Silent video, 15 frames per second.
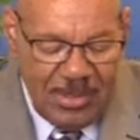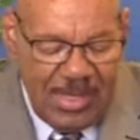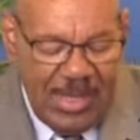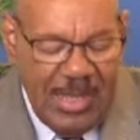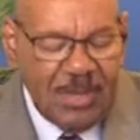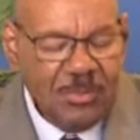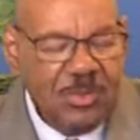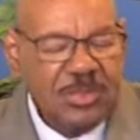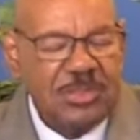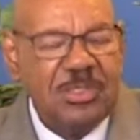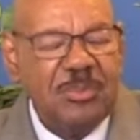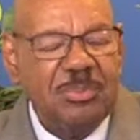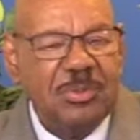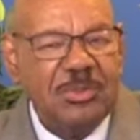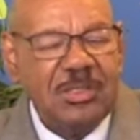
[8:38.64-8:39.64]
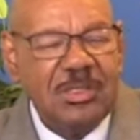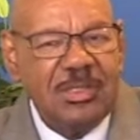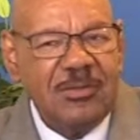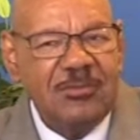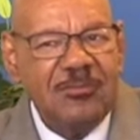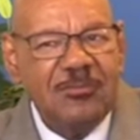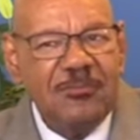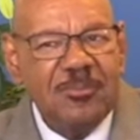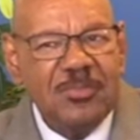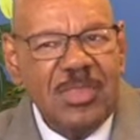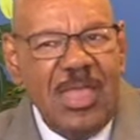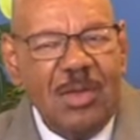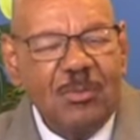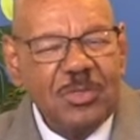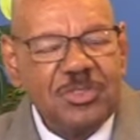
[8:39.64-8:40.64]
I really believe
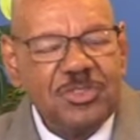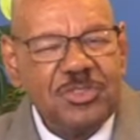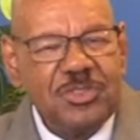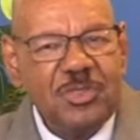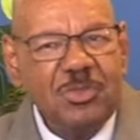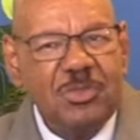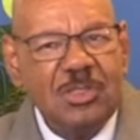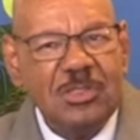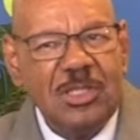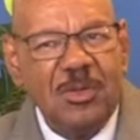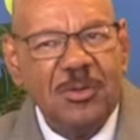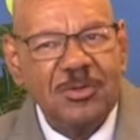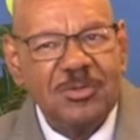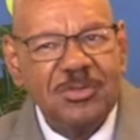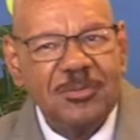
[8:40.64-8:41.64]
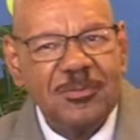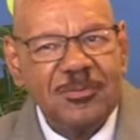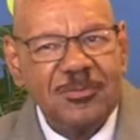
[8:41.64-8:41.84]
that was too close,